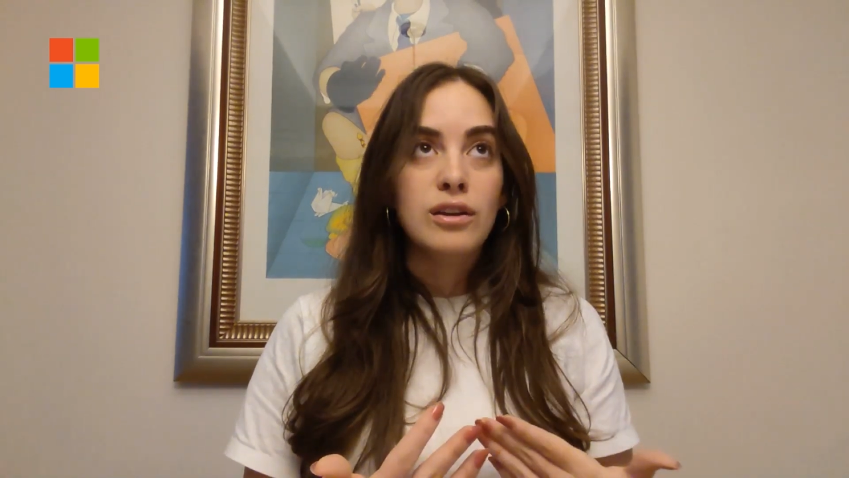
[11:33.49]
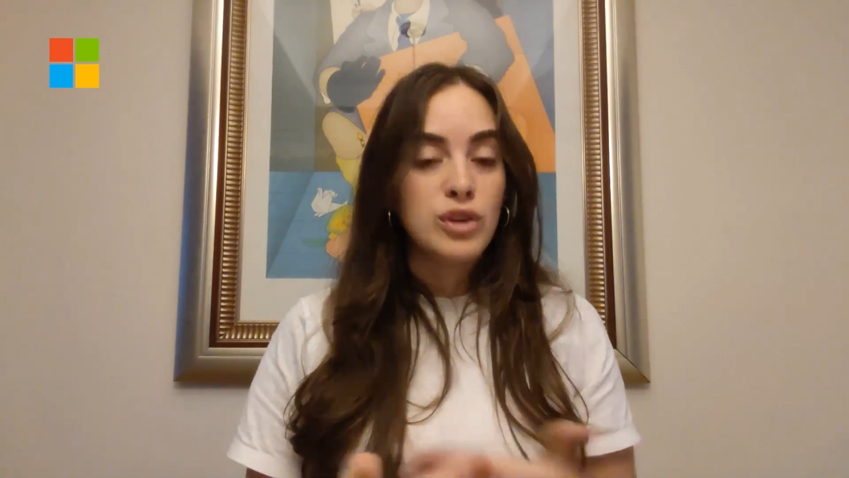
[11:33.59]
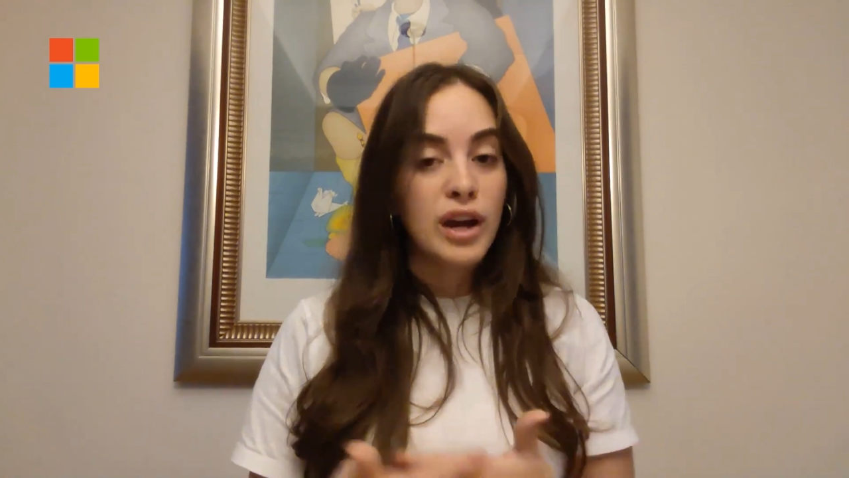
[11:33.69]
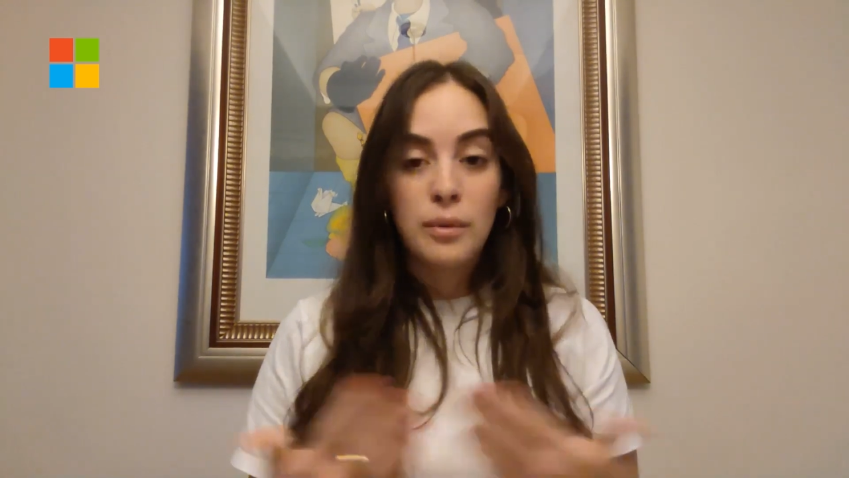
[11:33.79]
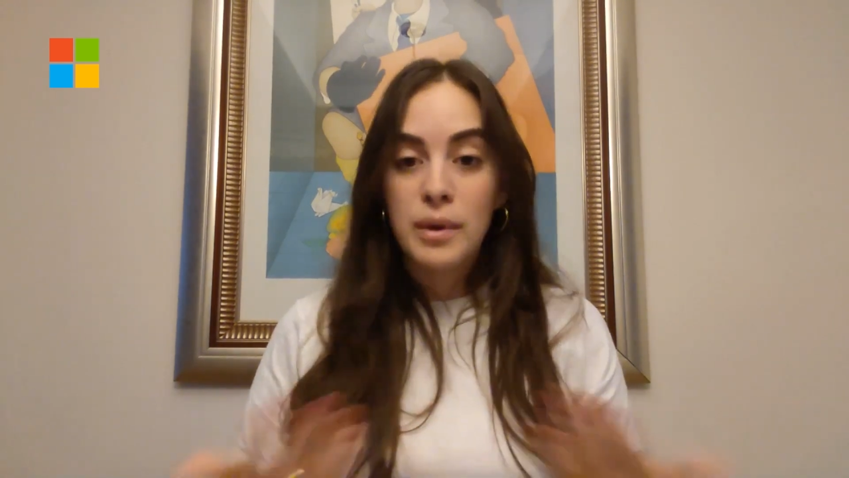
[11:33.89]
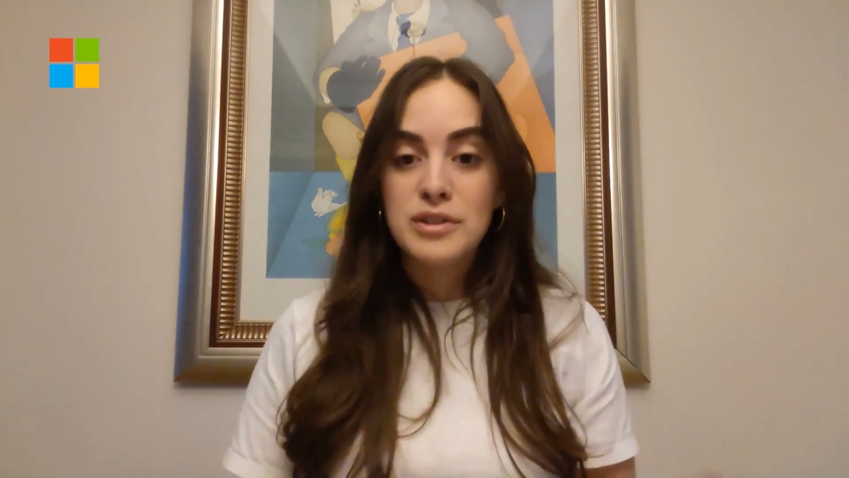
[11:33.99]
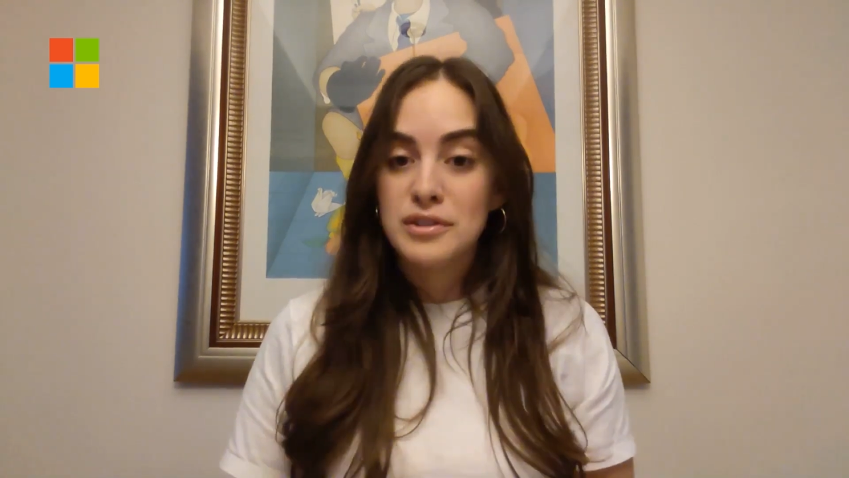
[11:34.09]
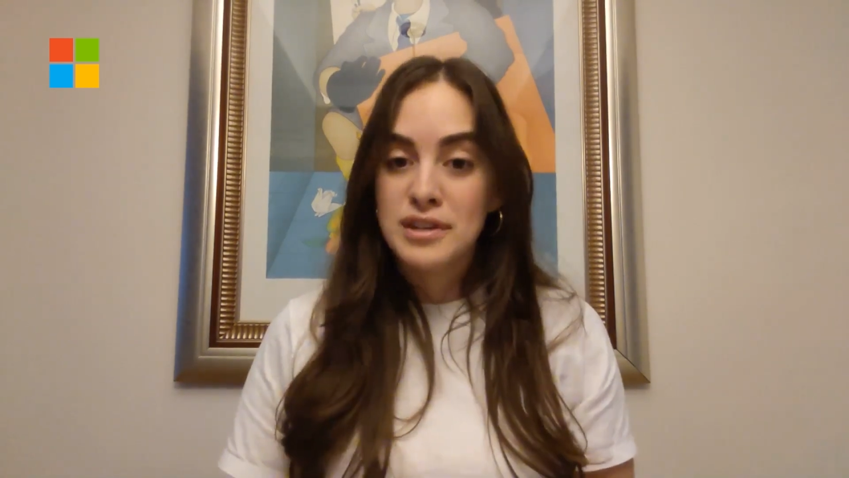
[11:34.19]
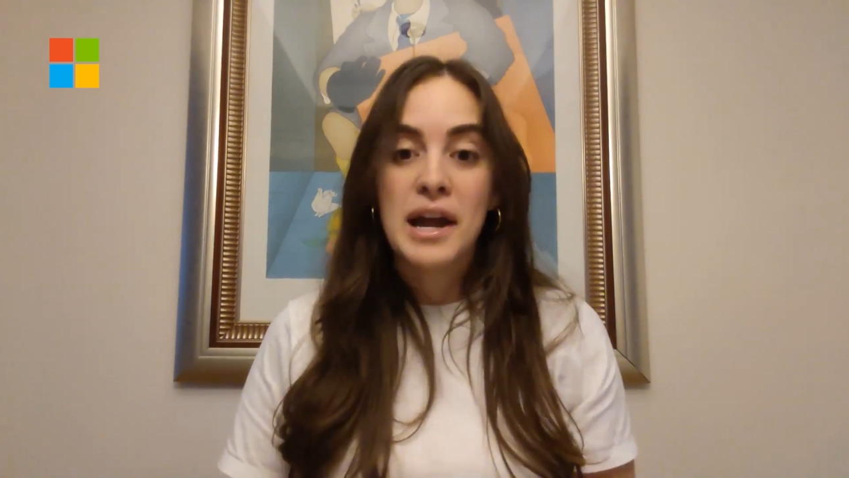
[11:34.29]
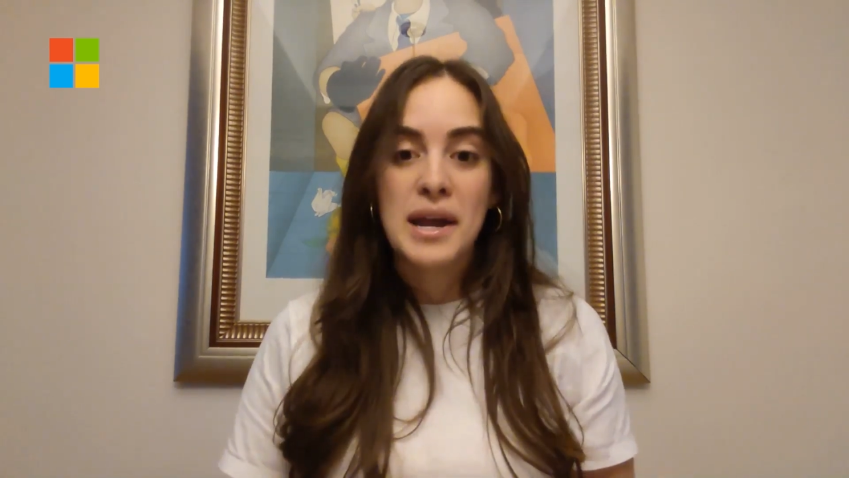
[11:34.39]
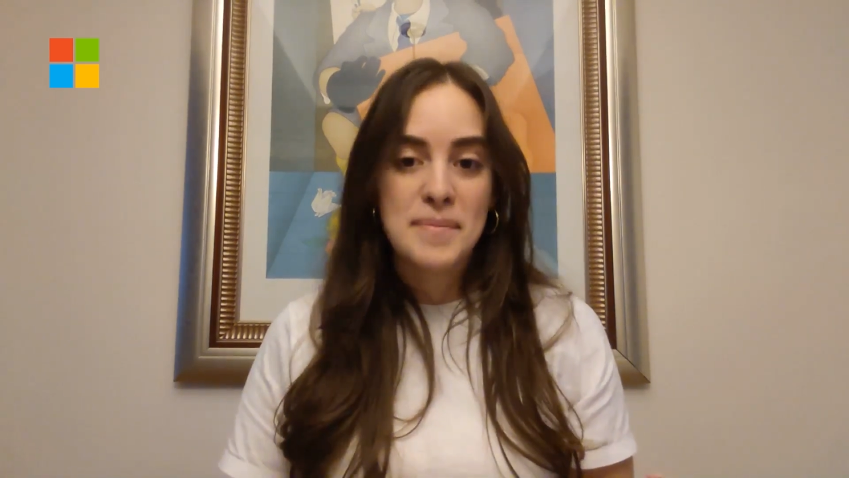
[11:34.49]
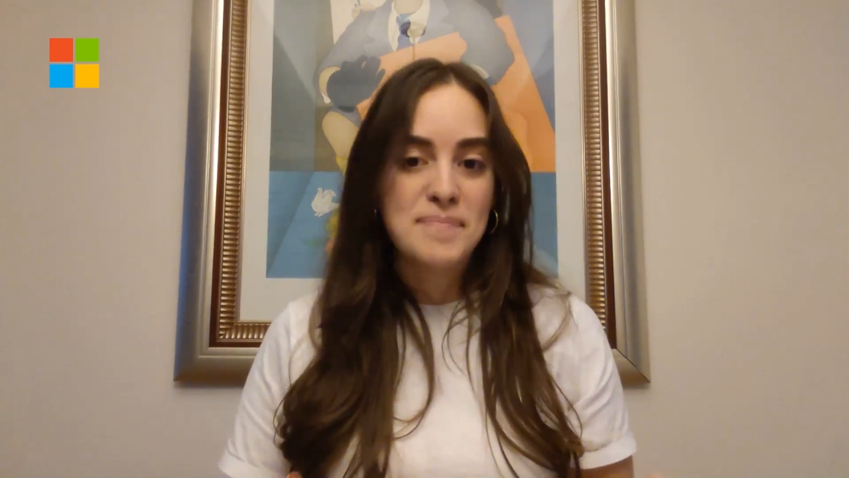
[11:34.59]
try to waste your time.